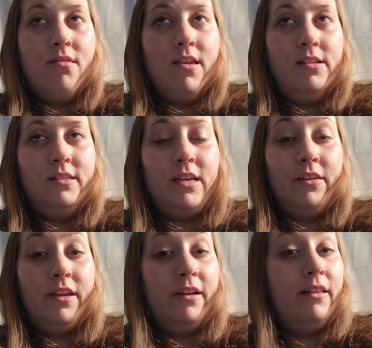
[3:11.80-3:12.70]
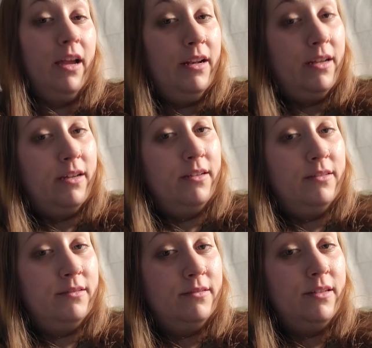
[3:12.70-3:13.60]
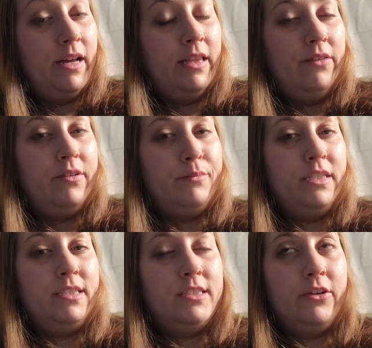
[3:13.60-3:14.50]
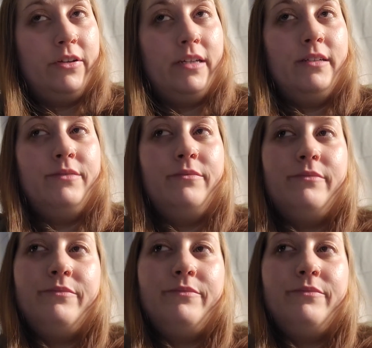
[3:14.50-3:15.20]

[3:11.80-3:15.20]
in South Carolina. I live in Minnesota.